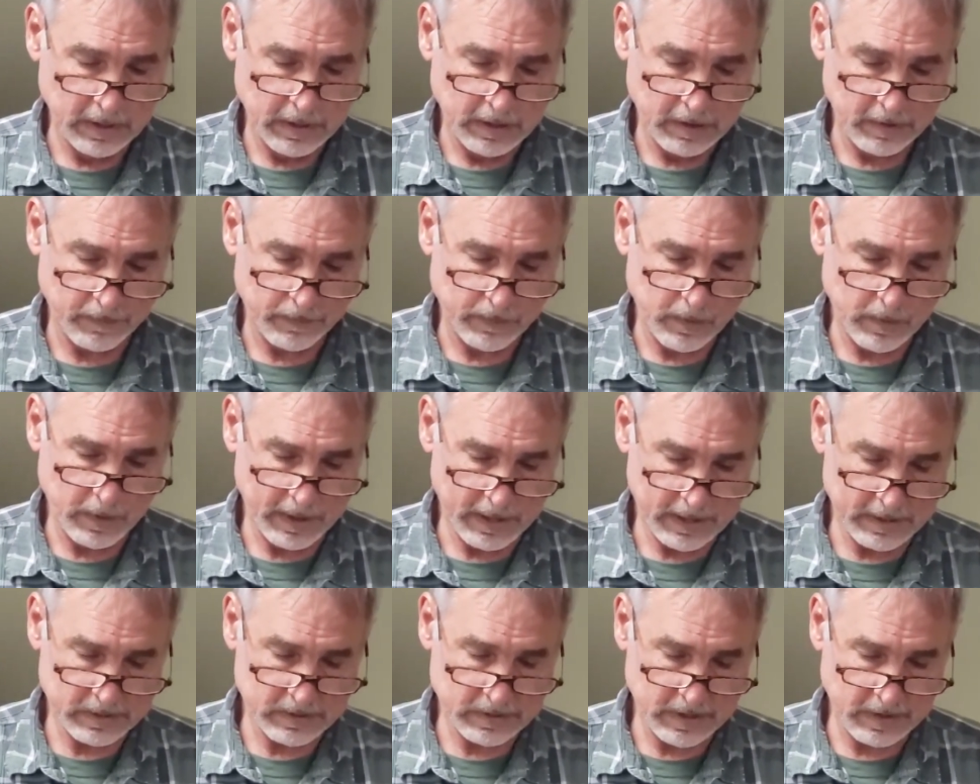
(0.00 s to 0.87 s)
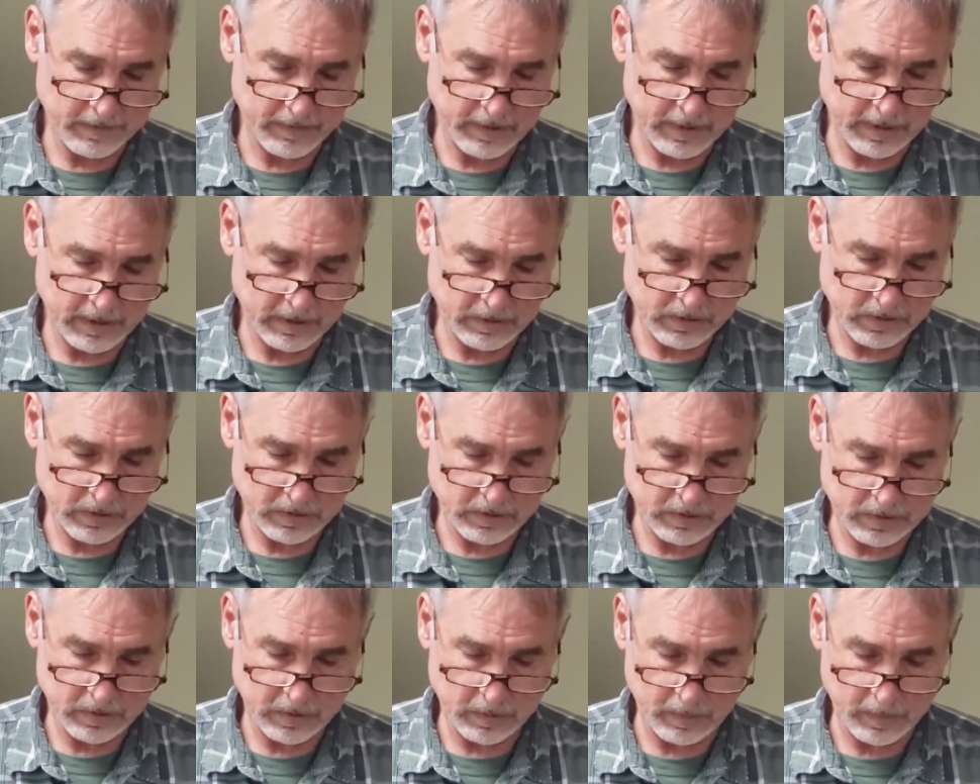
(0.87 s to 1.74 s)
If you had 7
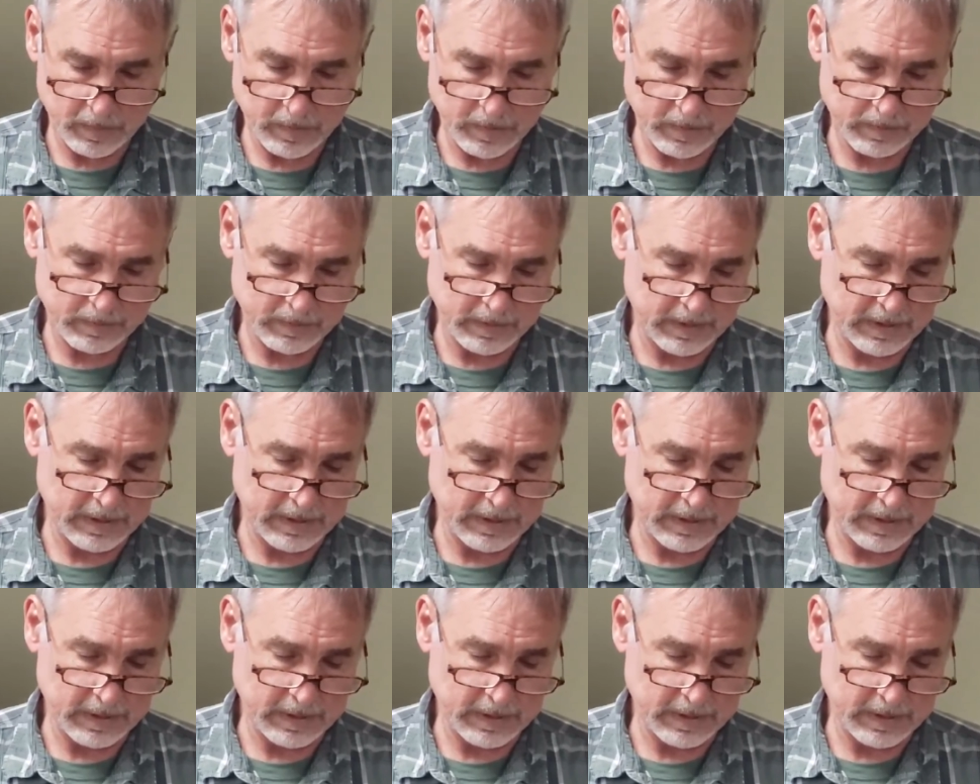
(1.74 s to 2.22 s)
inches, you were,